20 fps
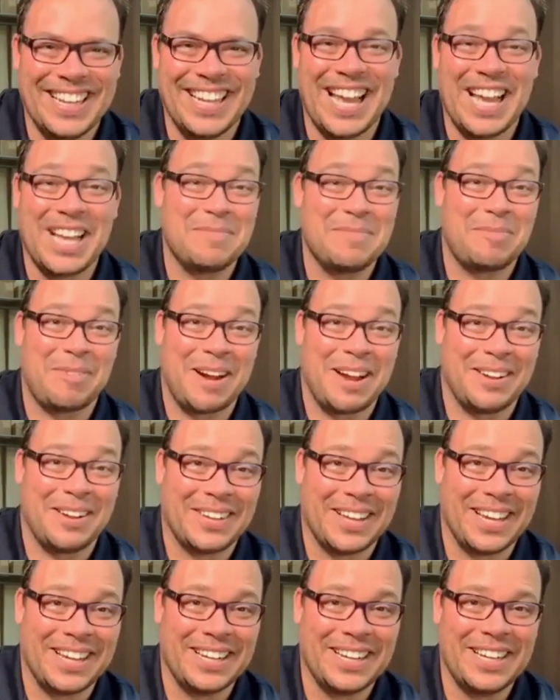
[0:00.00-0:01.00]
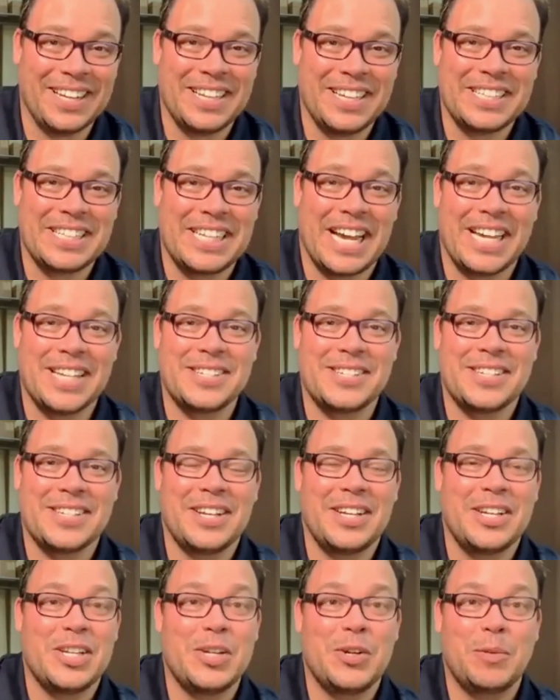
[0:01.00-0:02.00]
I could pray all night. Guys,
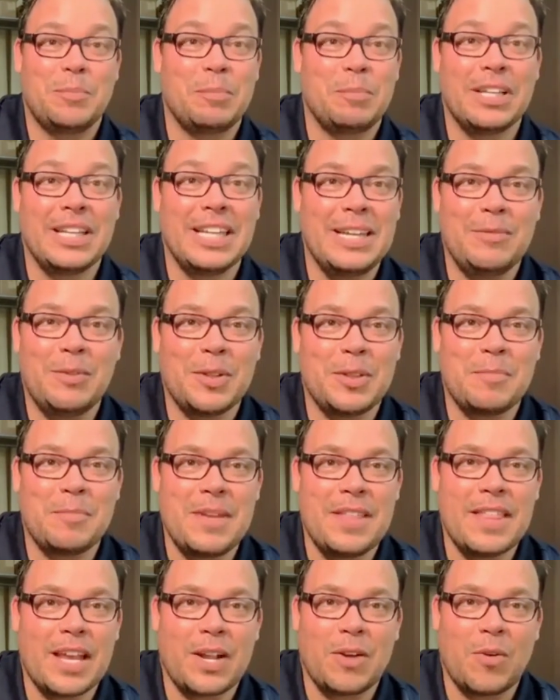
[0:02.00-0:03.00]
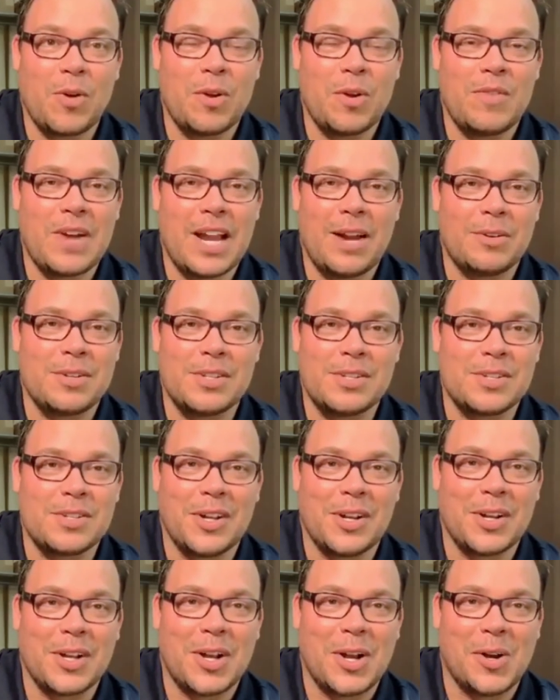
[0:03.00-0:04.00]
believe with me that coronavirus is going
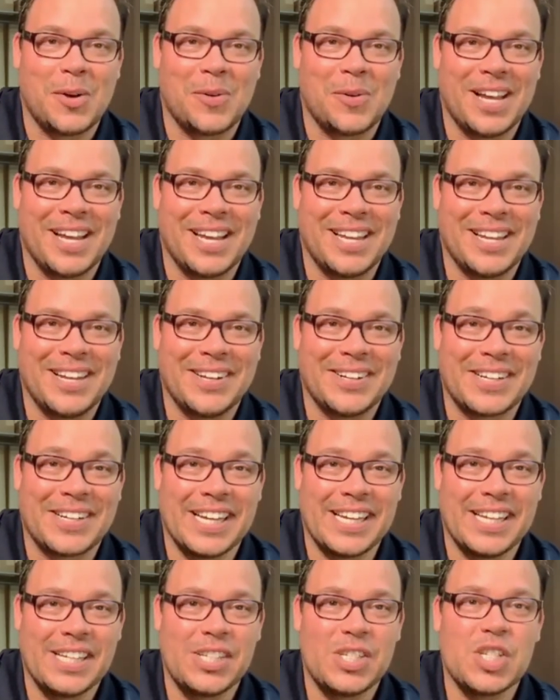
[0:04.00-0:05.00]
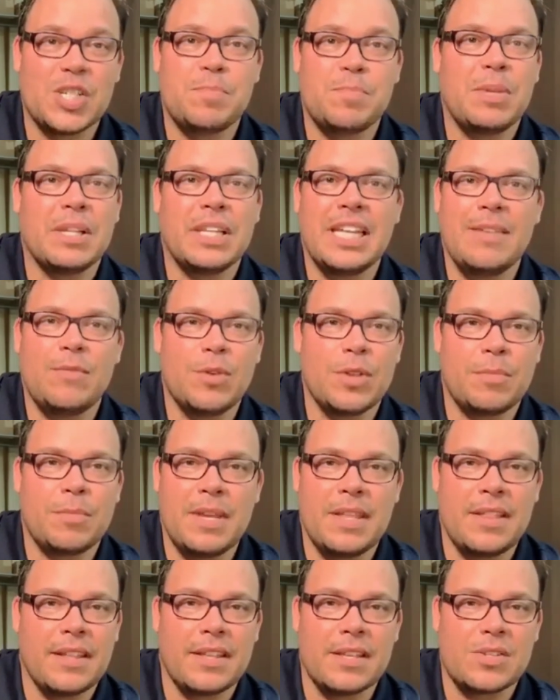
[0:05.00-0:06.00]
to go away, okay? Just believe with me
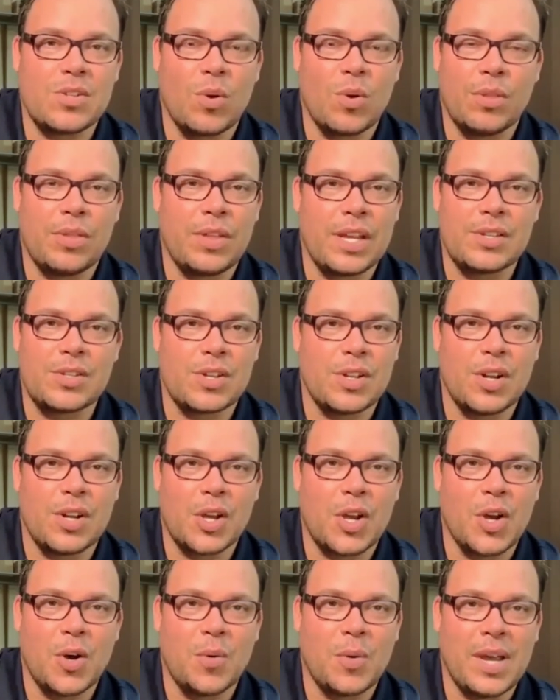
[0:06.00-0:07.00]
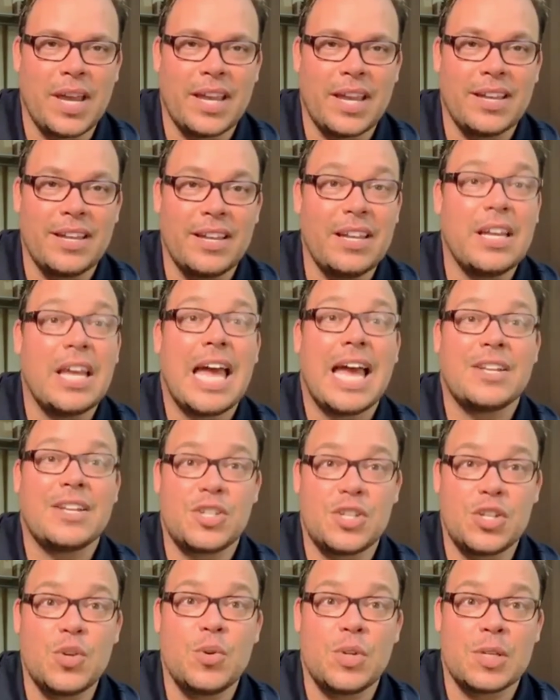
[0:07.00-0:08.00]
that this whole thing's going to go away as
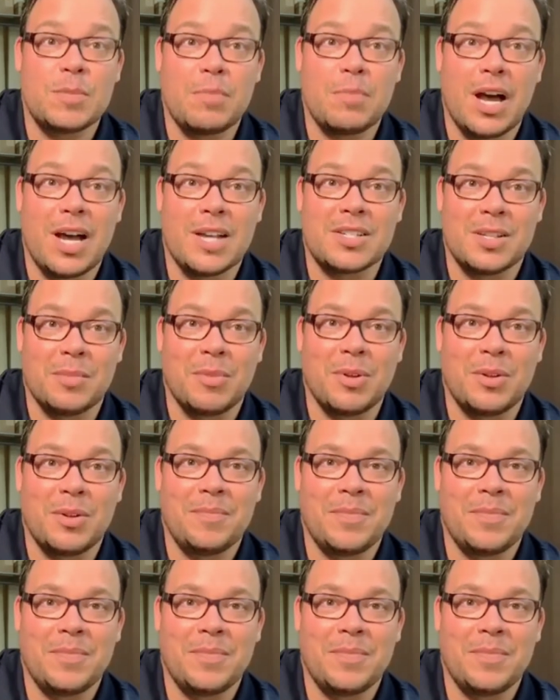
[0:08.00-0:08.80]
soon as possible